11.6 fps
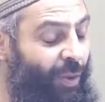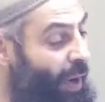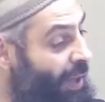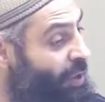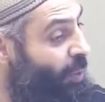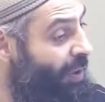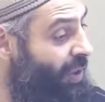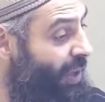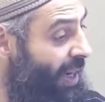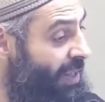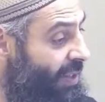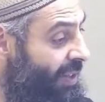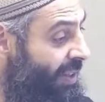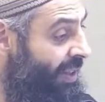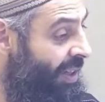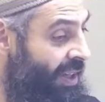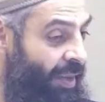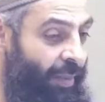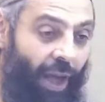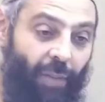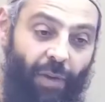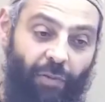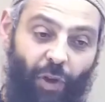Why do you want a razor?
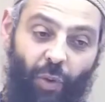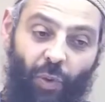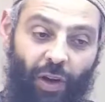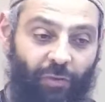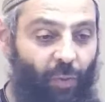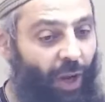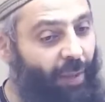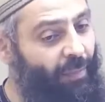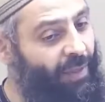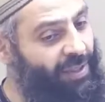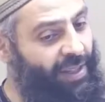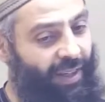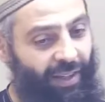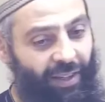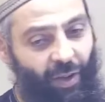I'm a follower of Muhammad.